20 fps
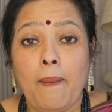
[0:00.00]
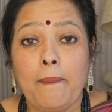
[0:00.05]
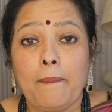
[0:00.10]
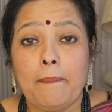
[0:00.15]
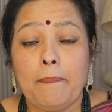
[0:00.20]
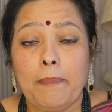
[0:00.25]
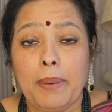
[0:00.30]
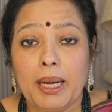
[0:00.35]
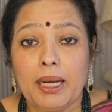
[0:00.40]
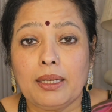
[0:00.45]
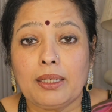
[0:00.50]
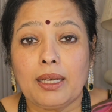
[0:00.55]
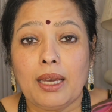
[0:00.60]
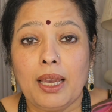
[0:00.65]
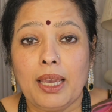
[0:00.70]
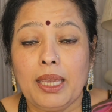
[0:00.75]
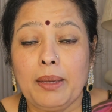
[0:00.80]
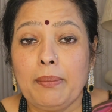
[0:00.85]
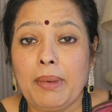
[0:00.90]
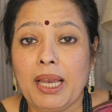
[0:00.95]
But
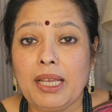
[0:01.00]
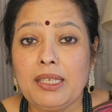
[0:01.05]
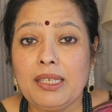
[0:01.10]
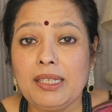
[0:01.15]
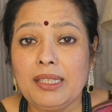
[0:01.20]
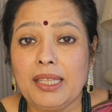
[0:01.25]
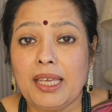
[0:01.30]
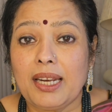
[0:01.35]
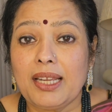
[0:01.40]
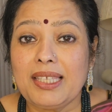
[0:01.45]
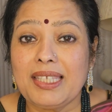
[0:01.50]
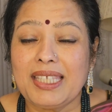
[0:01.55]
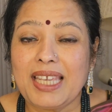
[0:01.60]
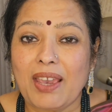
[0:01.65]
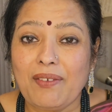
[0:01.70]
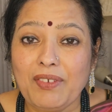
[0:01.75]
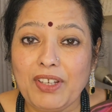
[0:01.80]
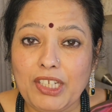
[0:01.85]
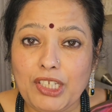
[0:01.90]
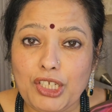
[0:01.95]
imagine there are
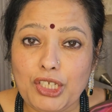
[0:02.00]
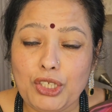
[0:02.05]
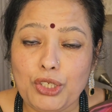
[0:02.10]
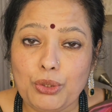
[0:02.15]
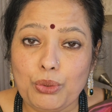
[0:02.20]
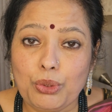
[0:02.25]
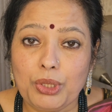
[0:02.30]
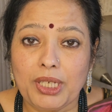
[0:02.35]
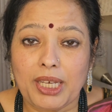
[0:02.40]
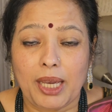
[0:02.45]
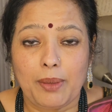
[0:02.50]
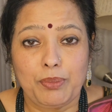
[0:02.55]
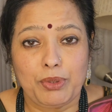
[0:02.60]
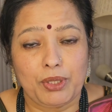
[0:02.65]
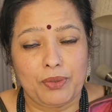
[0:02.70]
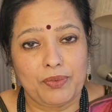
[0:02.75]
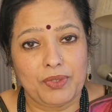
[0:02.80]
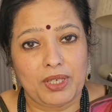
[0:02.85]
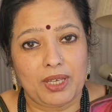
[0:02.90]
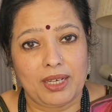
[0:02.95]
72 types
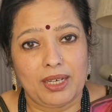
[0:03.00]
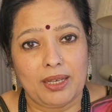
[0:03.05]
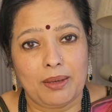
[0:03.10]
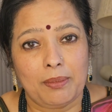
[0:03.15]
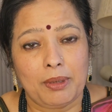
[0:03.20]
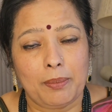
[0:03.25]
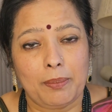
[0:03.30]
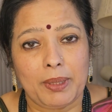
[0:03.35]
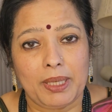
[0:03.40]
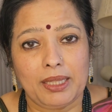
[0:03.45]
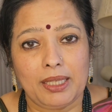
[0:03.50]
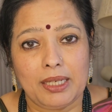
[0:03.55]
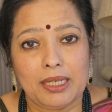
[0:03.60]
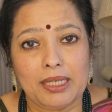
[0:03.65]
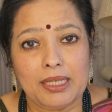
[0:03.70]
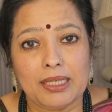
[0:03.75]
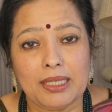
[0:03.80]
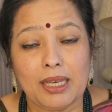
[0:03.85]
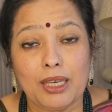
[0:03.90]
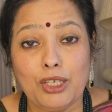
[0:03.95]
of Sarigama
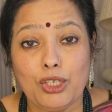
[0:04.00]
Padanisa.